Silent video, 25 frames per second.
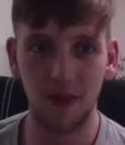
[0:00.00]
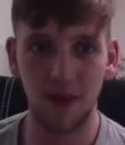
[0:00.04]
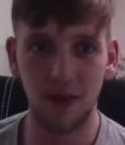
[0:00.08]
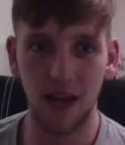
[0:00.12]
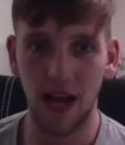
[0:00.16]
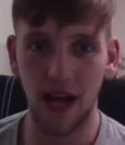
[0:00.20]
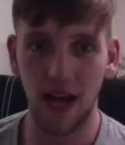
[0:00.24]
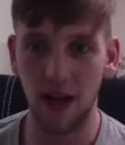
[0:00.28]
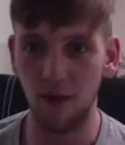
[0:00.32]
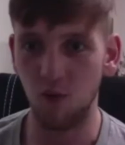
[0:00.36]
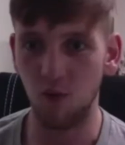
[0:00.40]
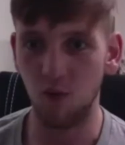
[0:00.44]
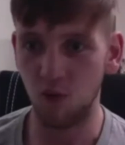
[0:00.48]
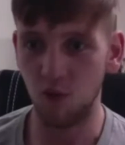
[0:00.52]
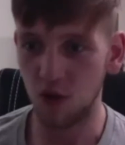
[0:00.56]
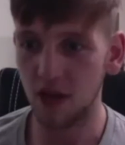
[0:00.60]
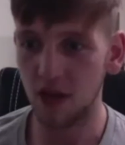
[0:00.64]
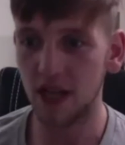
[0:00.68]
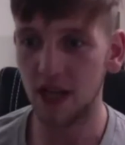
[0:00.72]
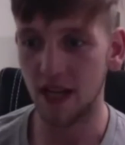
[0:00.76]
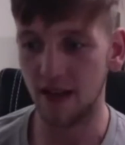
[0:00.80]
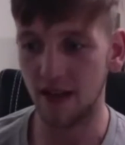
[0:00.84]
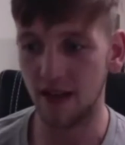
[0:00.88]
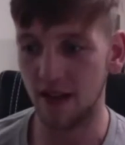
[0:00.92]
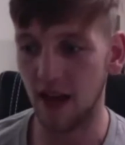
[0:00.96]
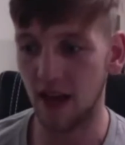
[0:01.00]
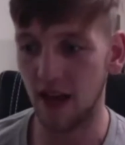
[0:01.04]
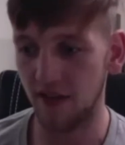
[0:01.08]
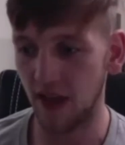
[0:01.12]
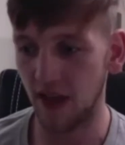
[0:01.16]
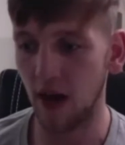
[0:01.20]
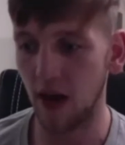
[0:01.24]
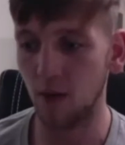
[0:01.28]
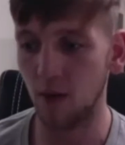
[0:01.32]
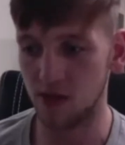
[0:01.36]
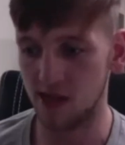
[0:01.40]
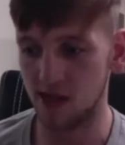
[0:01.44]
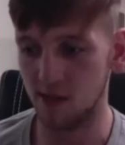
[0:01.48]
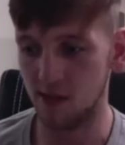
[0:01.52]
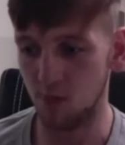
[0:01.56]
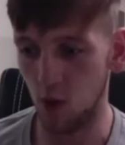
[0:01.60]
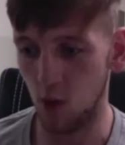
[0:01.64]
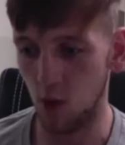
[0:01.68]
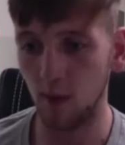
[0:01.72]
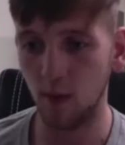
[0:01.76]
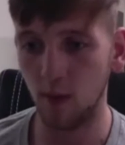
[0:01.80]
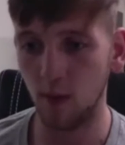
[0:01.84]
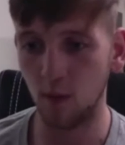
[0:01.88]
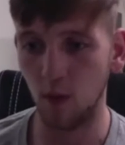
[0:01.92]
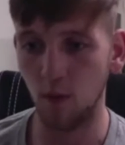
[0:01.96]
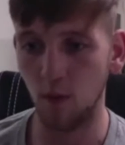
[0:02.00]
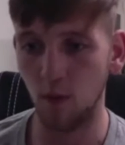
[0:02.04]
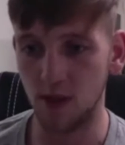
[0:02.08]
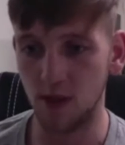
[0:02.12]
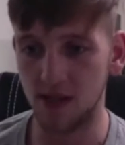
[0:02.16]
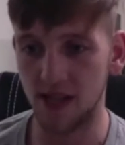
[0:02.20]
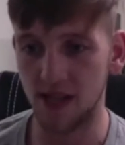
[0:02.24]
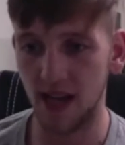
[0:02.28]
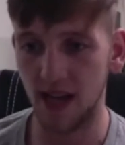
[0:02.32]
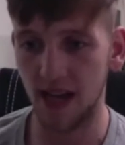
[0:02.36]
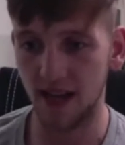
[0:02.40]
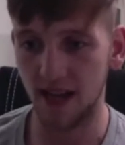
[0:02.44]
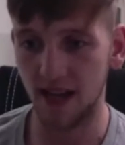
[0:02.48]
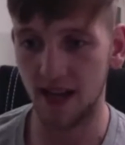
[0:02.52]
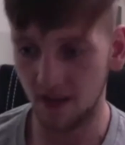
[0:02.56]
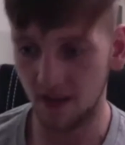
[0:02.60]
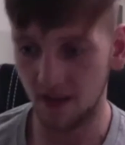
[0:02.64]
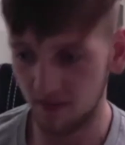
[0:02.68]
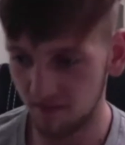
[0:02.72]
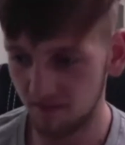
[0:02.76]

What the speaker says: And really, that was the moment when we said,